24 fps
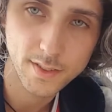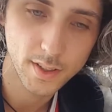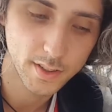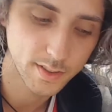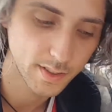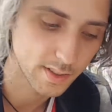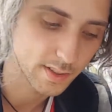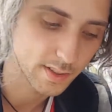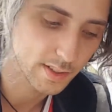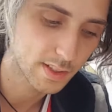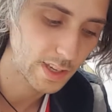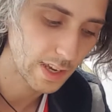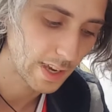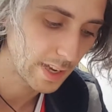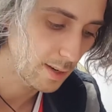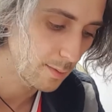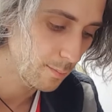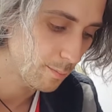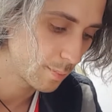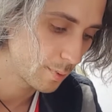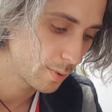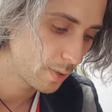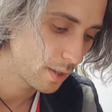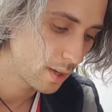does escape,
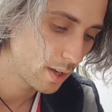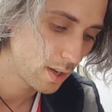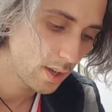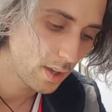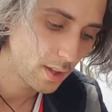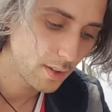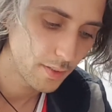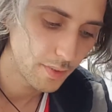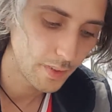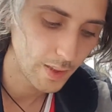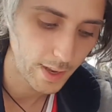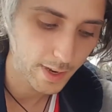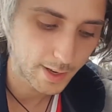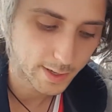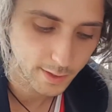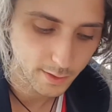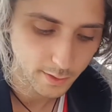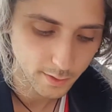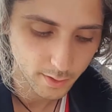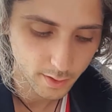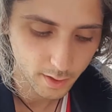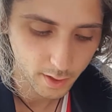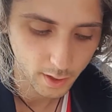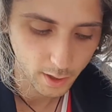
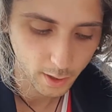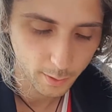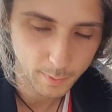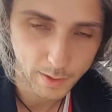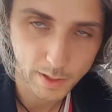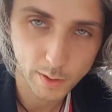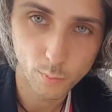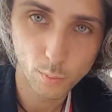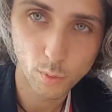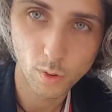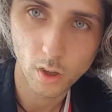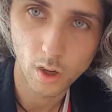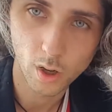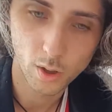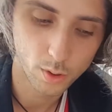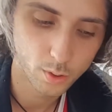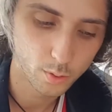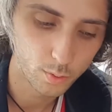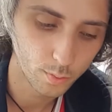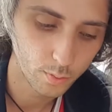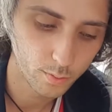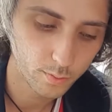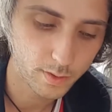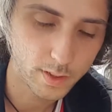then um, it will
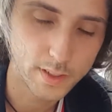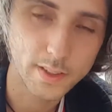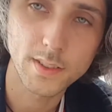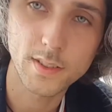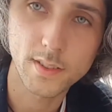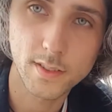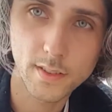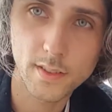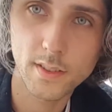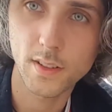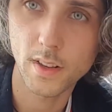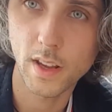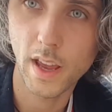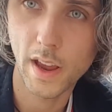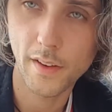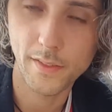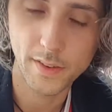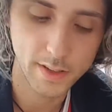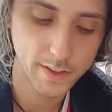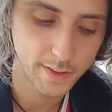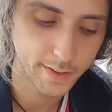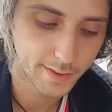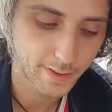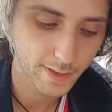go, it's
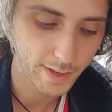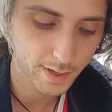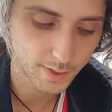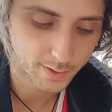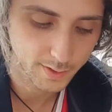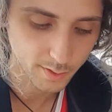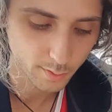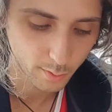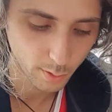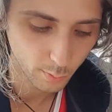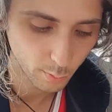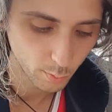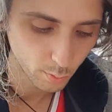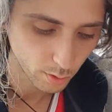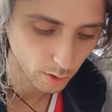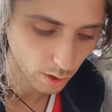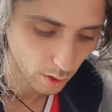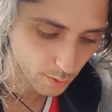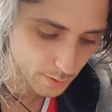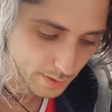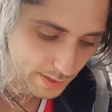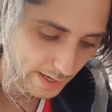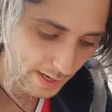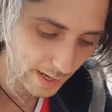heavier than air, so it will
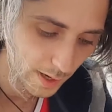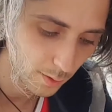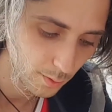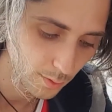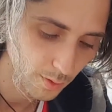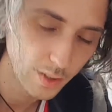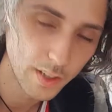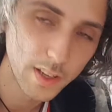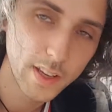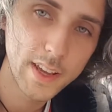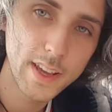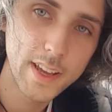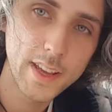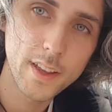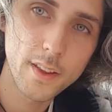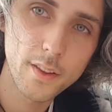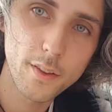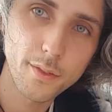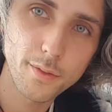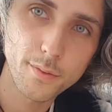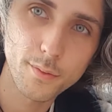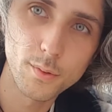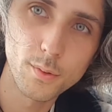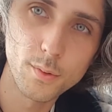go down
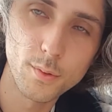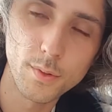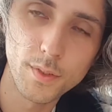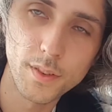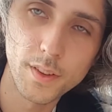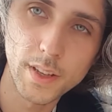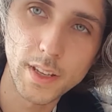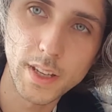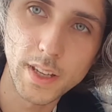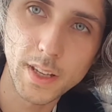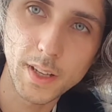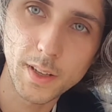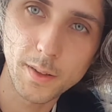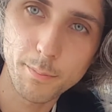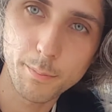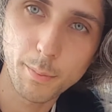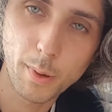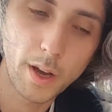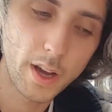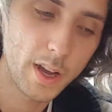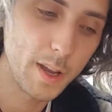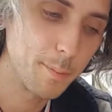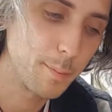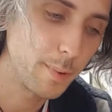through the
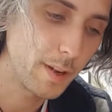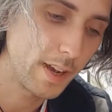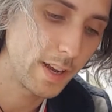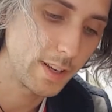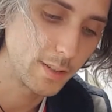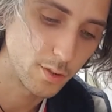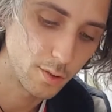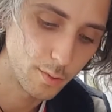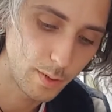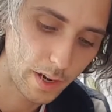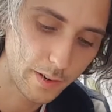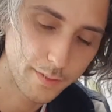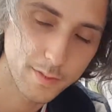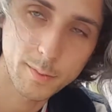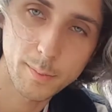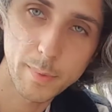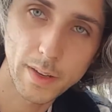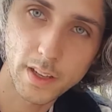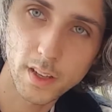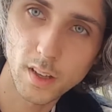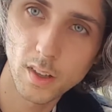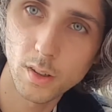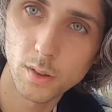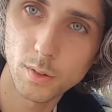pipe and you have to
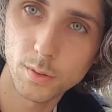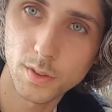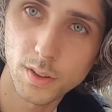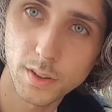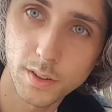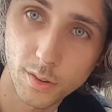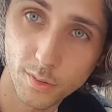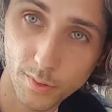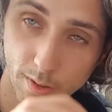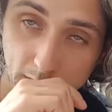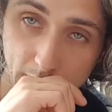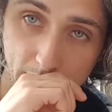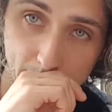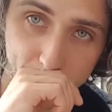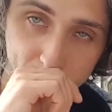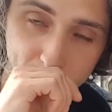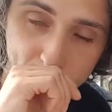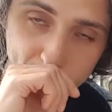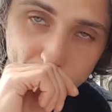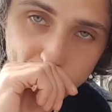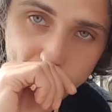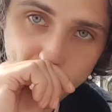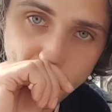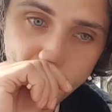make a hole to the ground
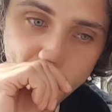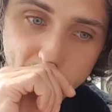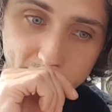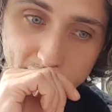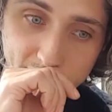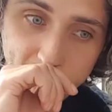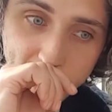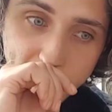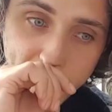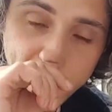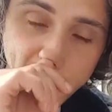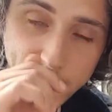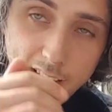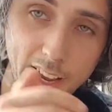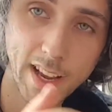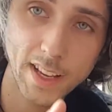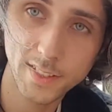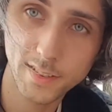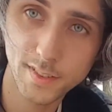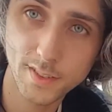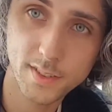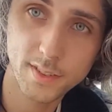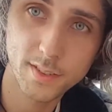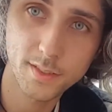so that any
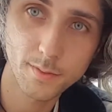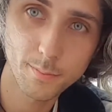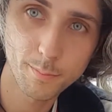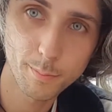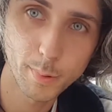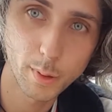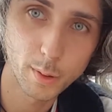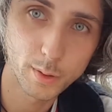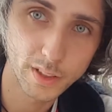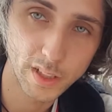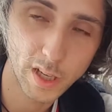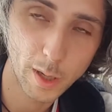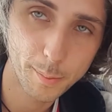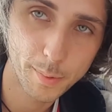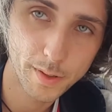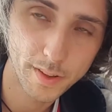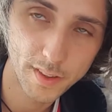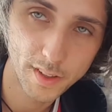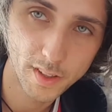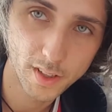gas building up in